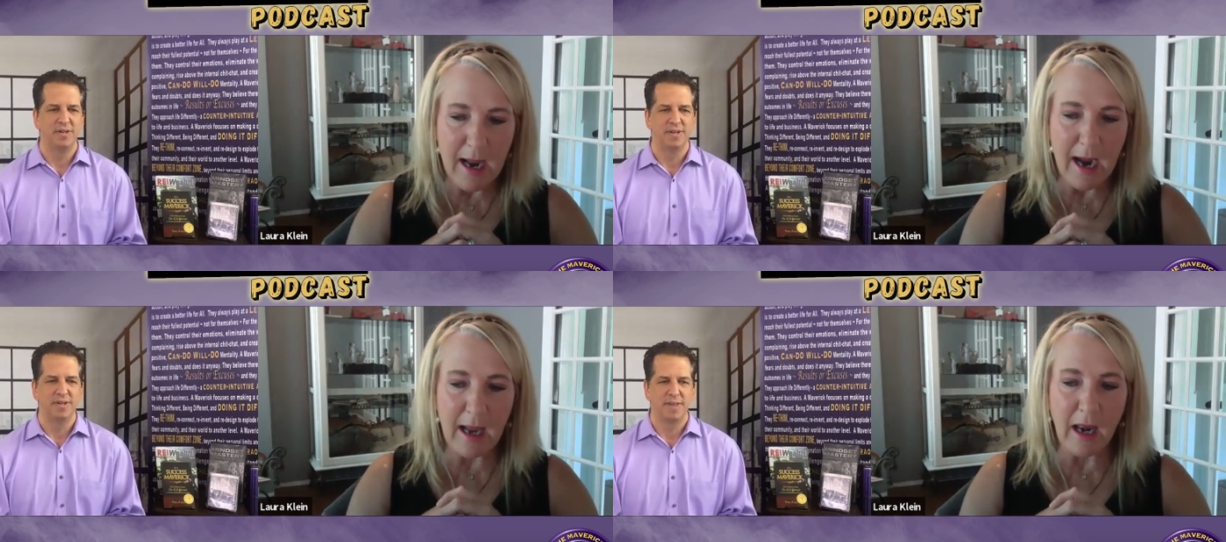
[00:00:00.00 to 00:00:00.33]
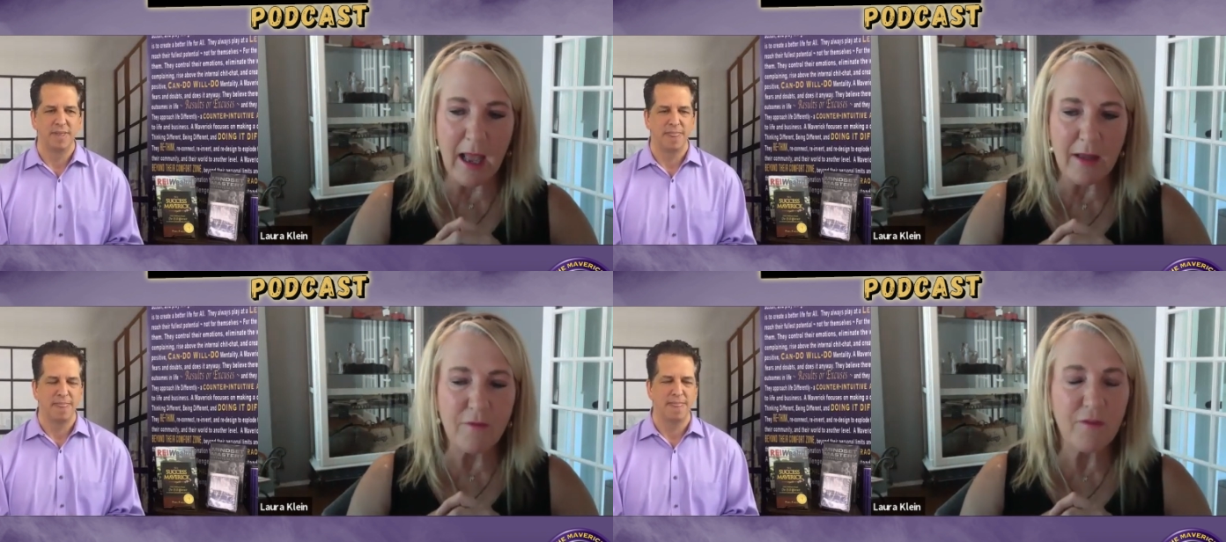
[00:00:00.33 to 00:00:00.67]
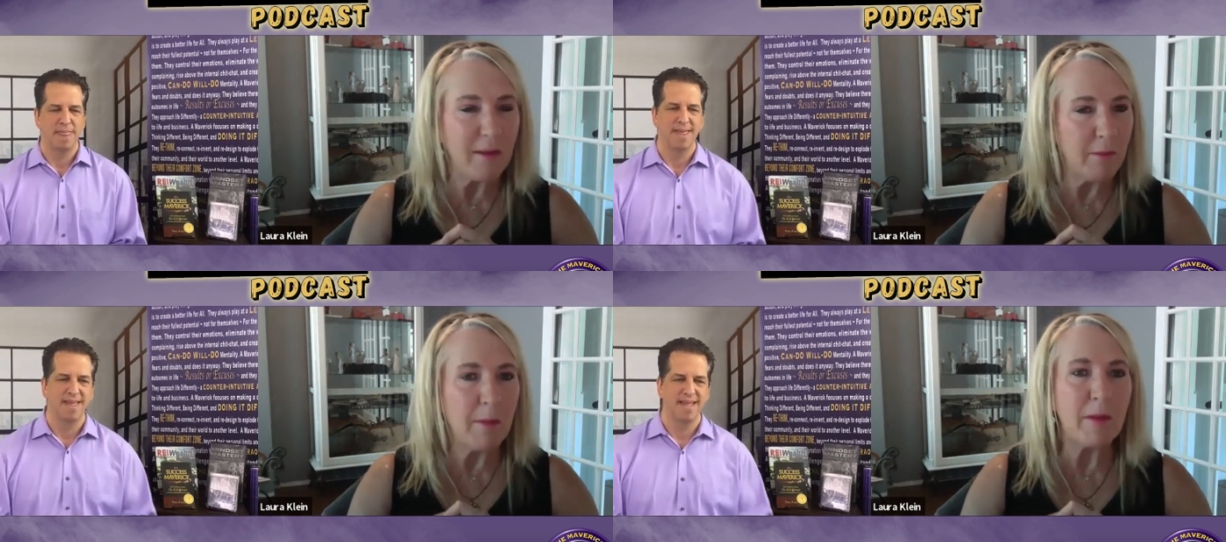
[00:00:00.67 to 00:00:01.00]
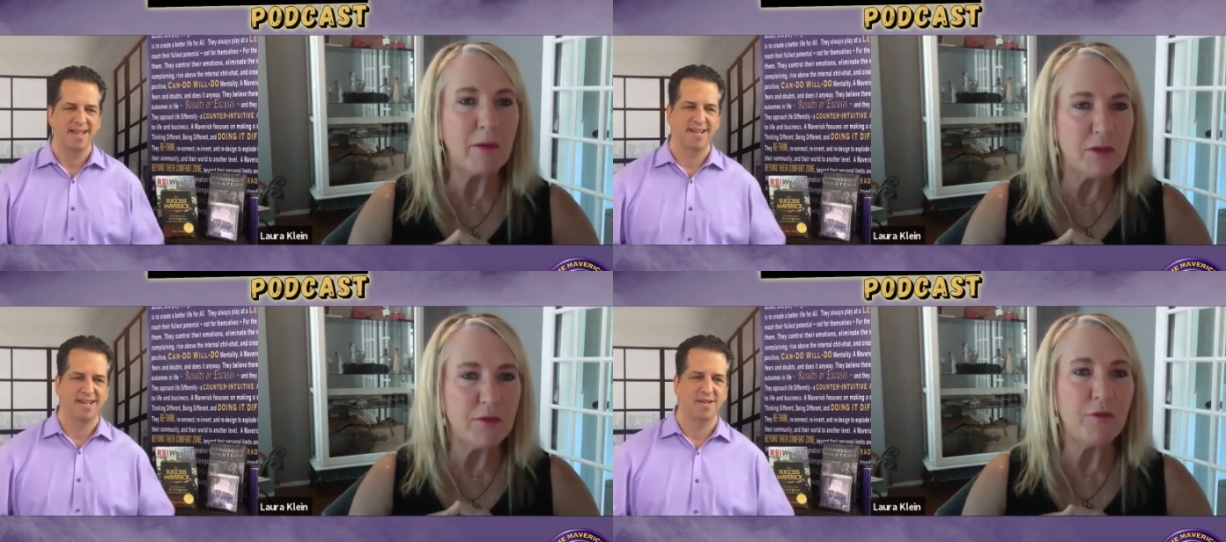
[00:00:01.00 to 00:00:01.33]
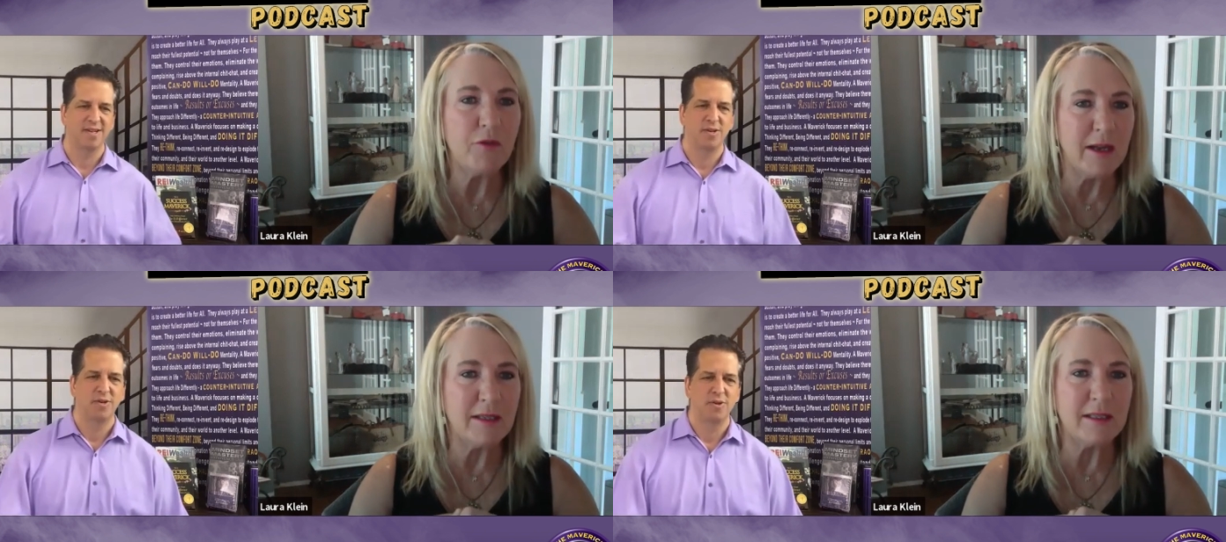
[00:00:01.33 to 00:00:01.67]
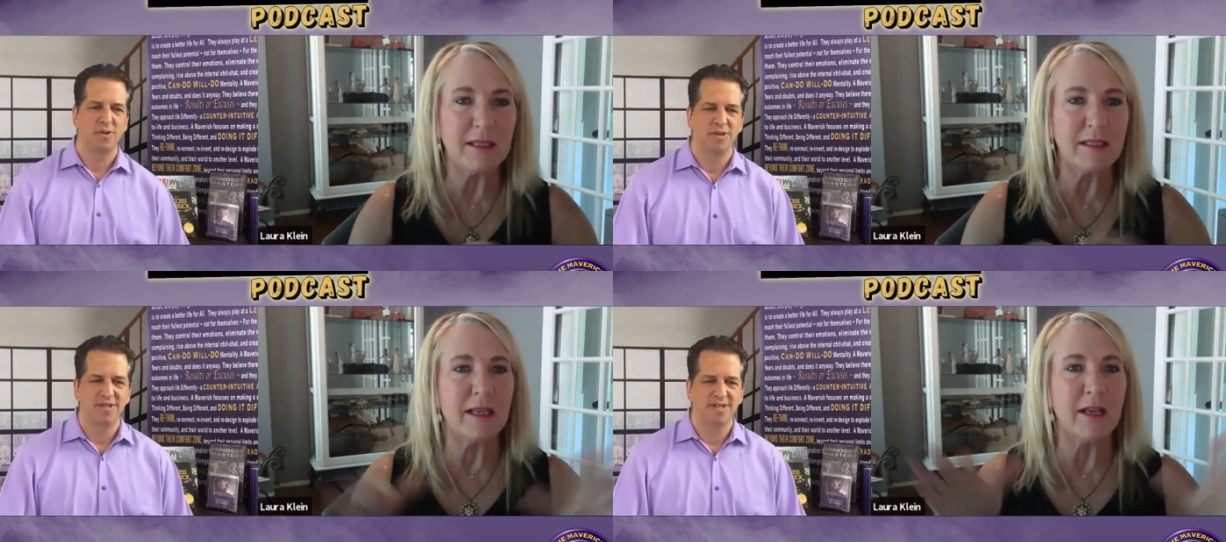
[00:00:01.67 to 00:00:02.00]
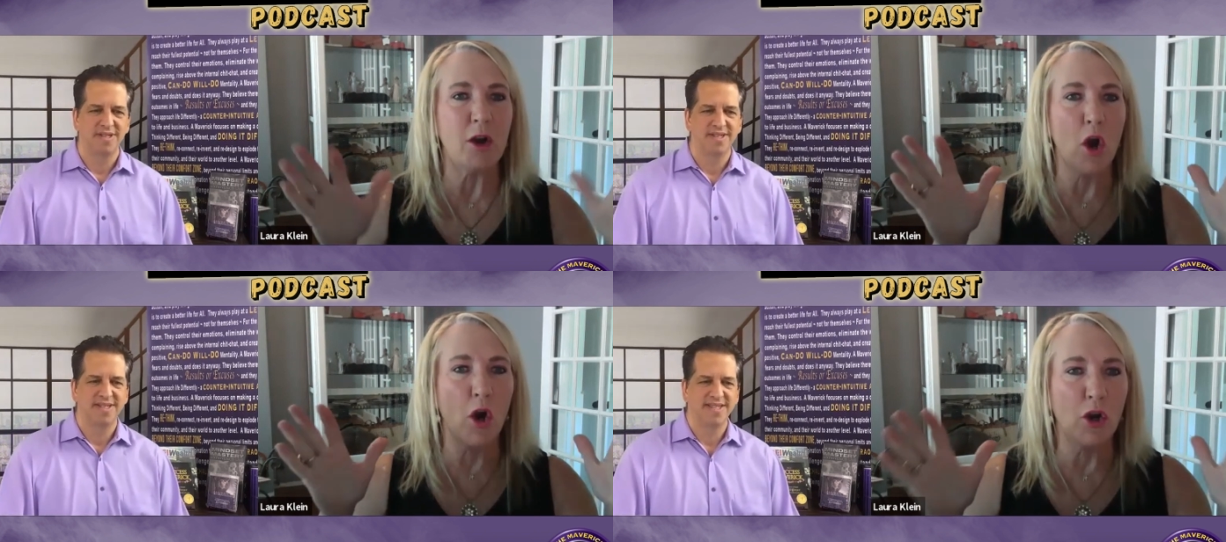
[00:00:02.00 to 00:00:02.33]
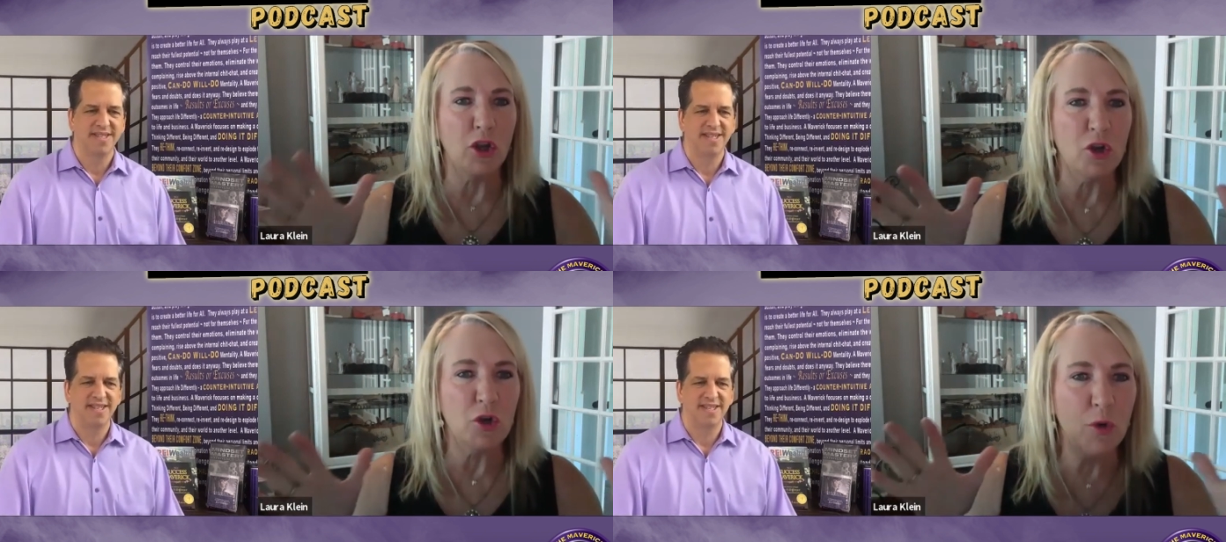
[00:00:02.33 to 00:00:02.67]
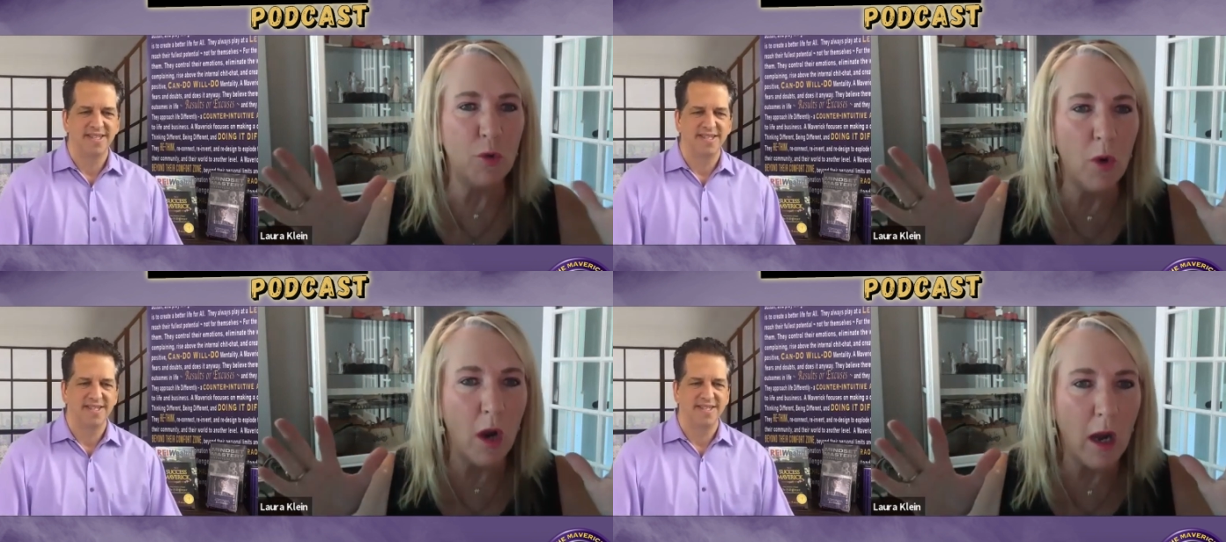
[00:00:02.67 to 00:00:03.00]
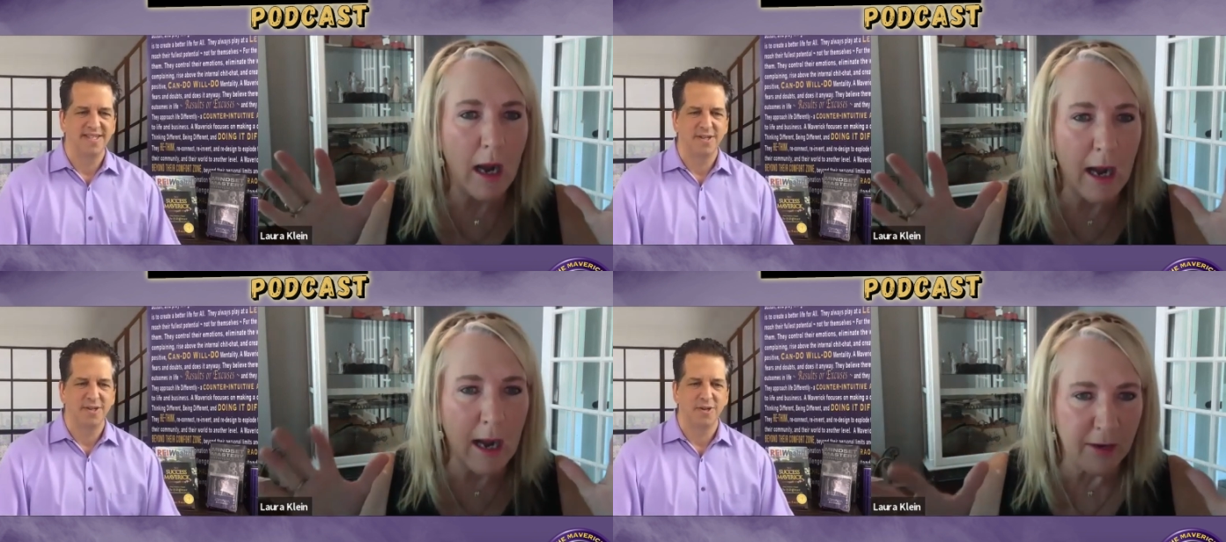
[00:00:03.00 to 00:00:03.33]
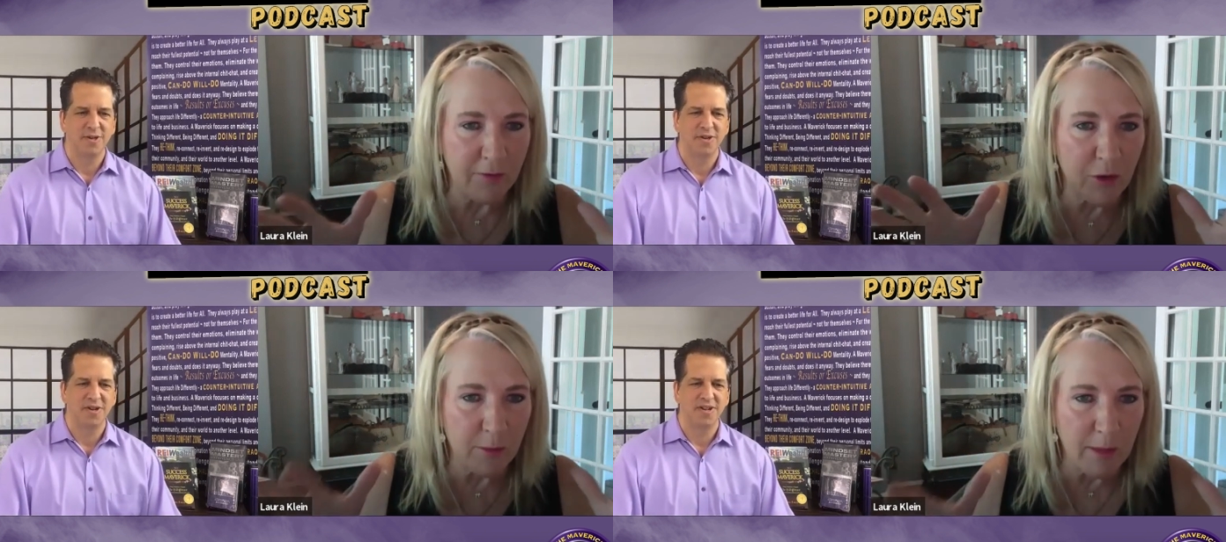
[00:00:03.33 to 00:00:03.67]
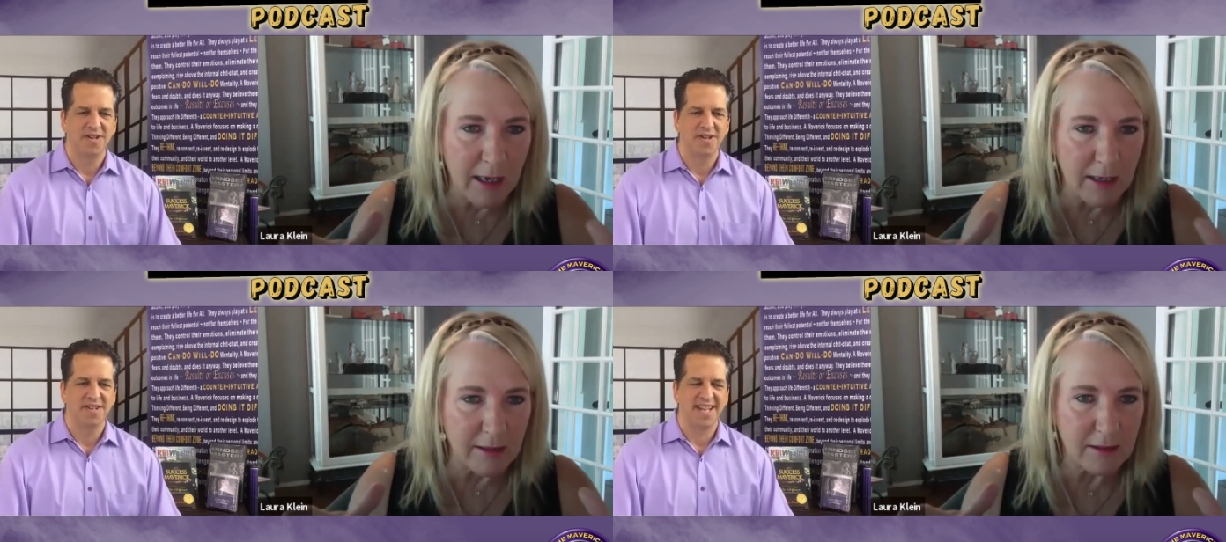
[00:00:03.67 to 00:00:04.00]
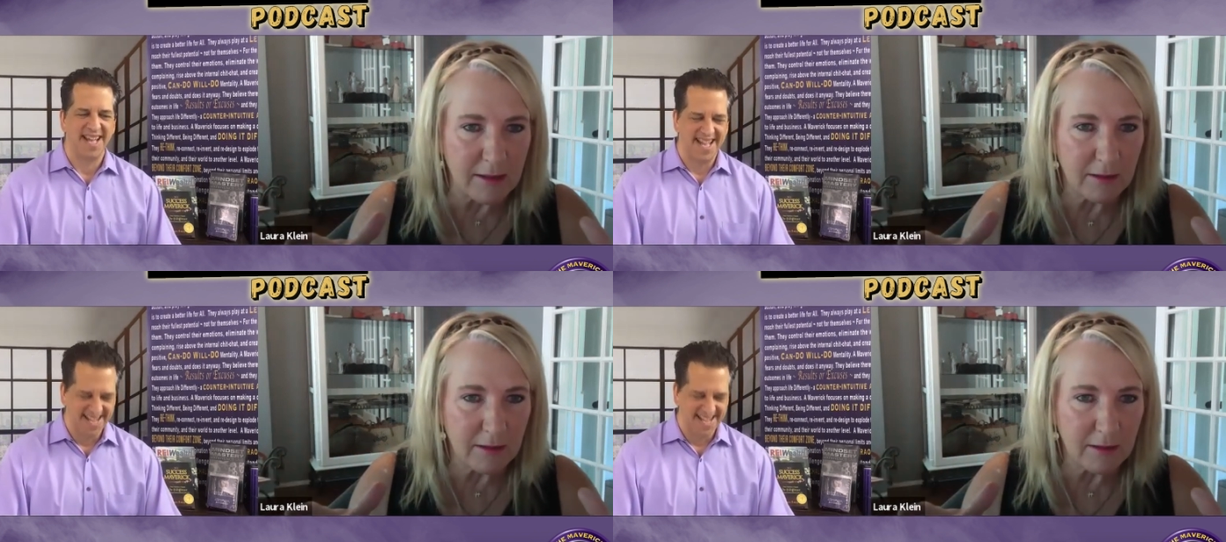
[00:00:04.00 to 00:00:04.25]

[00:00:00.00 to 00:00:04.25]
Speaker 1: I had a lot of family members and friends that said, "Are you out of your mind?